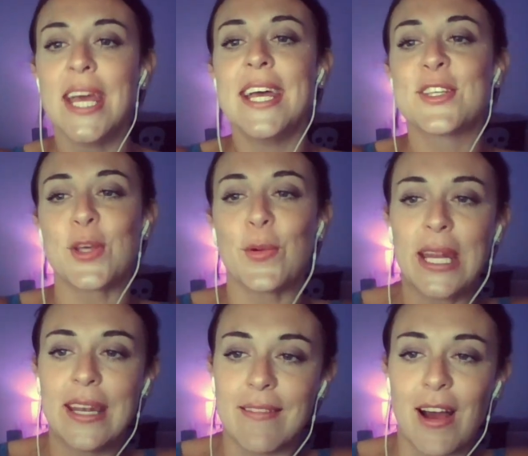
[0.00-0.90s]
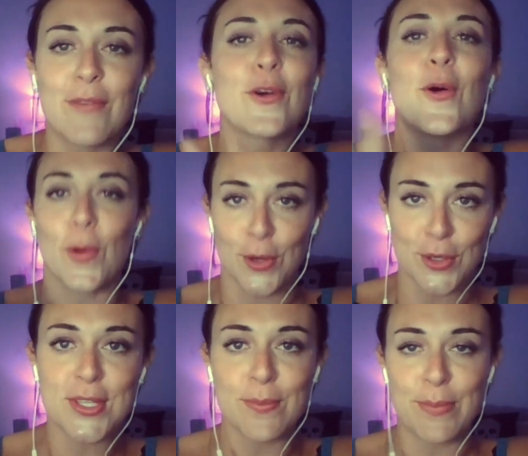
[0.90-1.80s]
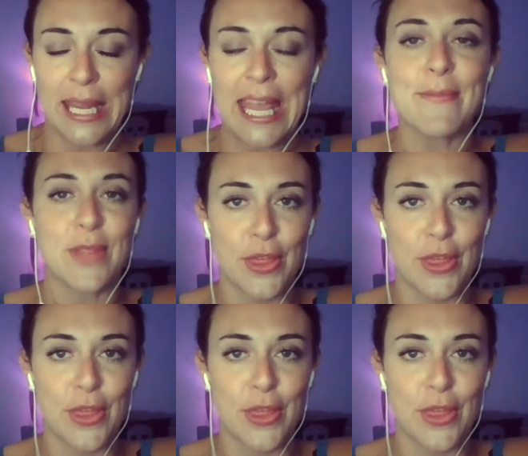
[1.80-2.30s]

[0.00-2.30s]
So it, of course, became the